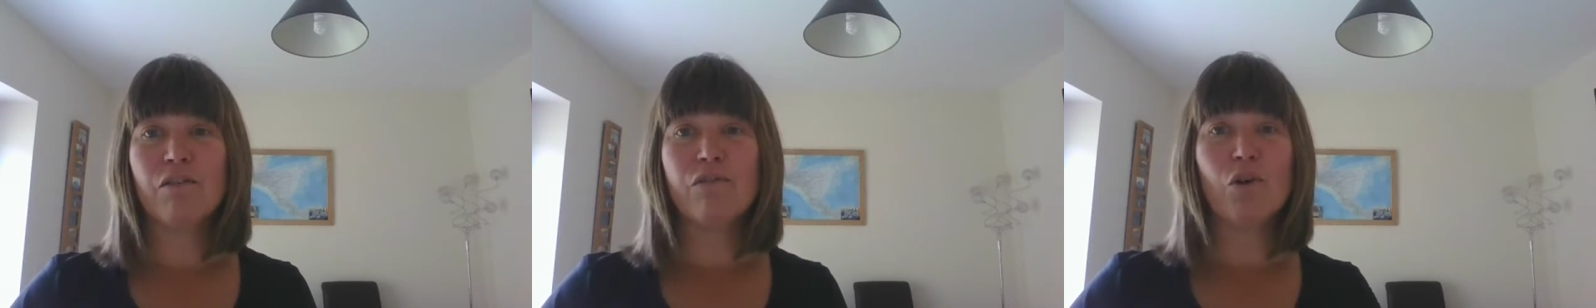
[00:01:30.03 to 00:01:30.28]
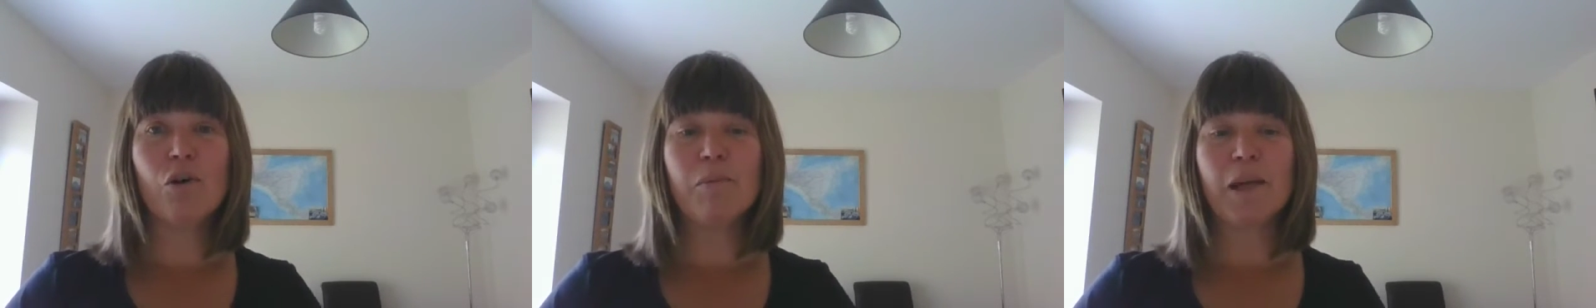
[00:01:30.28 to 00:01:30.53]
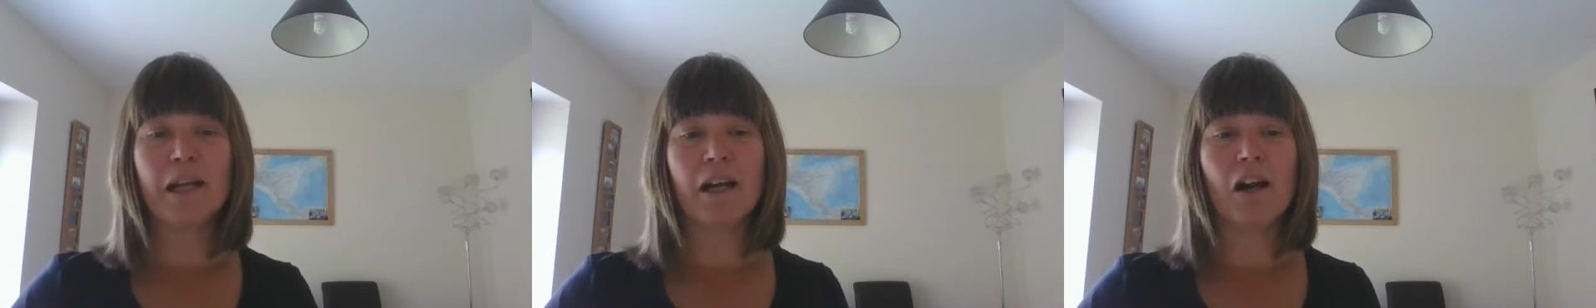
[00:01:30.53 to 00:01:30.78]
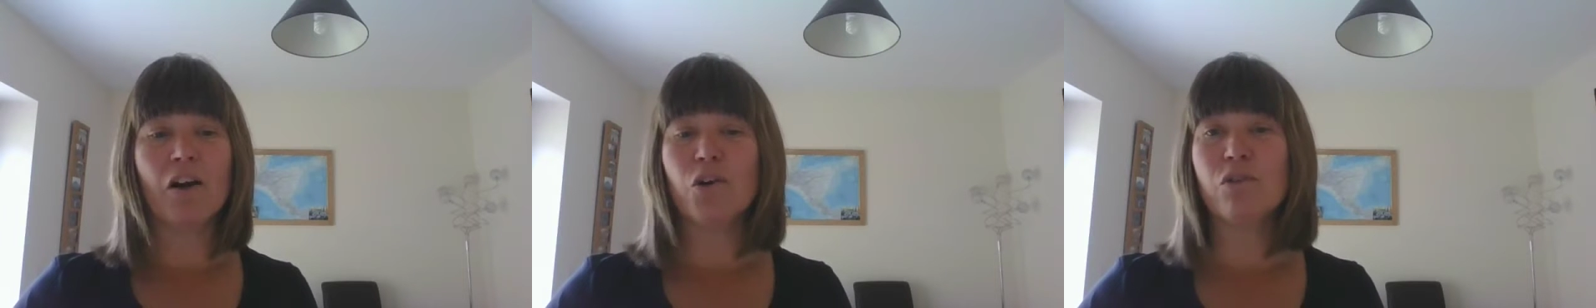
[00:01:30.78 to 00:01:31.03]
forming
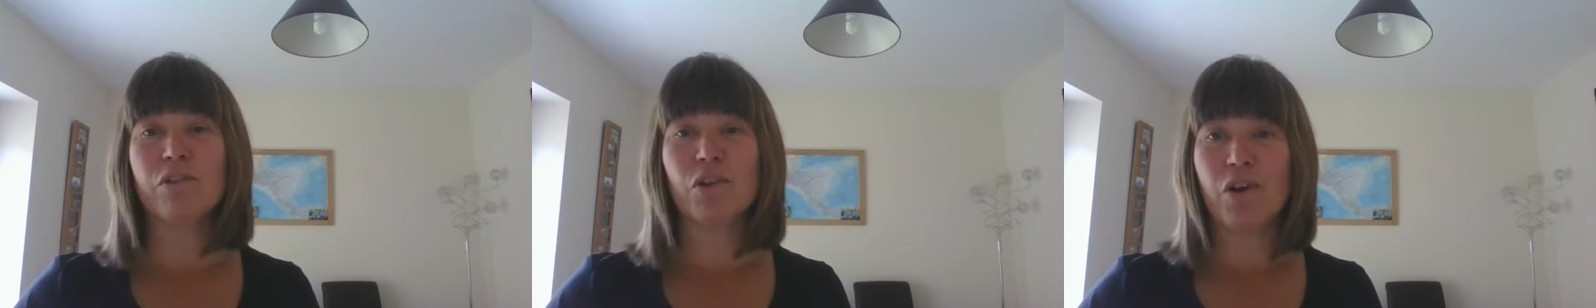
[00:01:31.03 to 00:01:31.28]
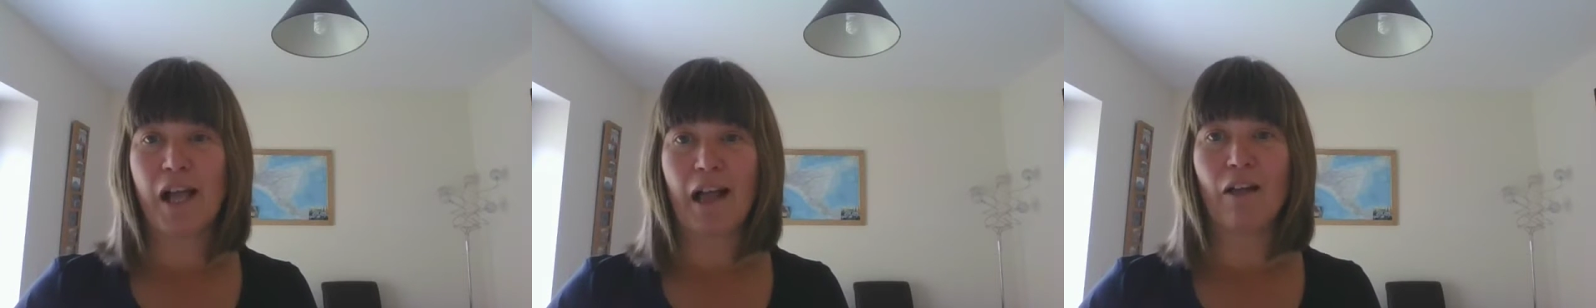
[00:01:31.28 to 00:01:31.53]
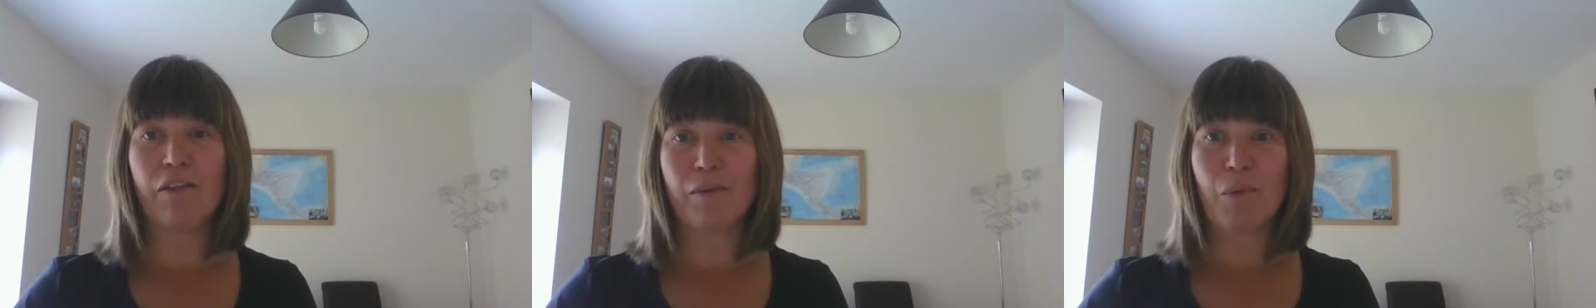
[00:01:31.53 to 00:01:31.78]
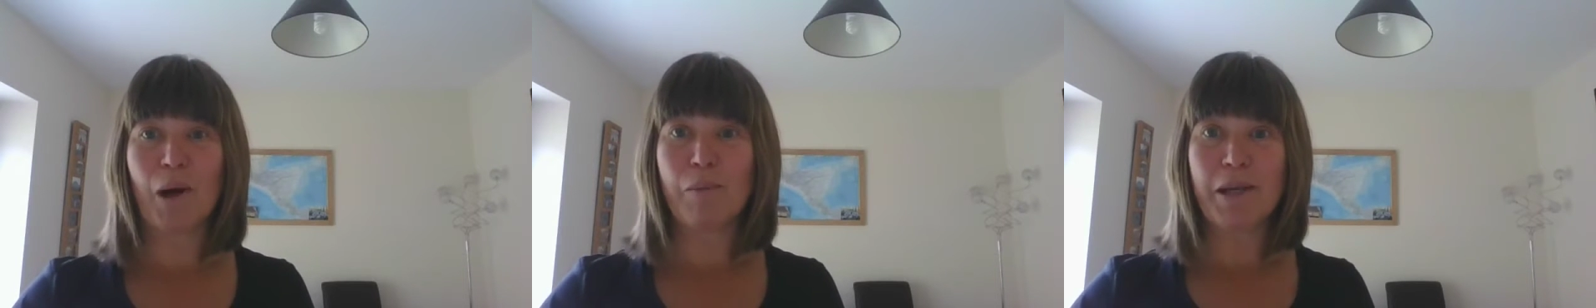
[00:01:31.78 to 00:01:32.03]
our overall health and
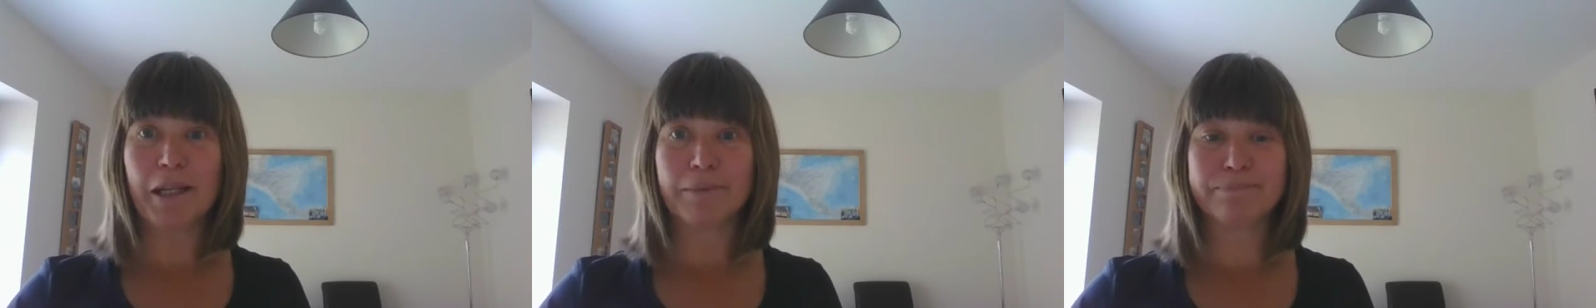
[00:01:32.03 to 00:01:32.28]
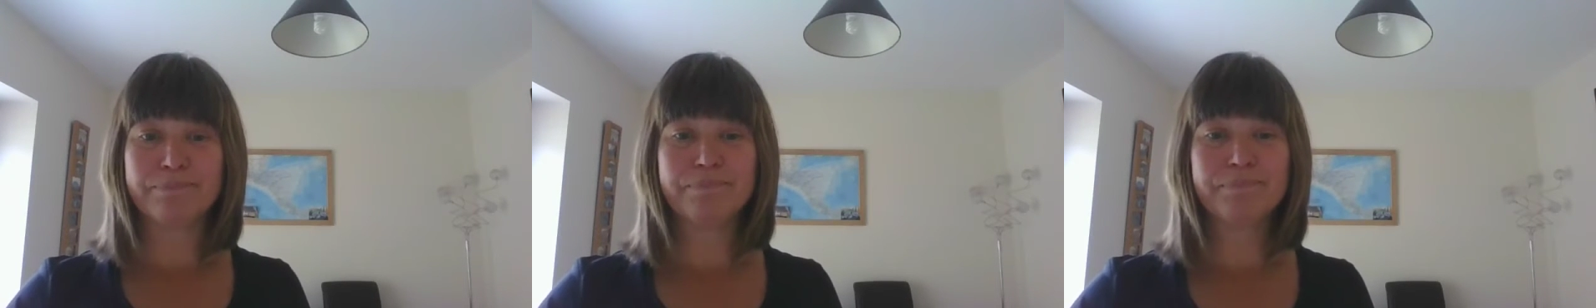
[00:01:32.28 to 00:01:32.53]
well-being.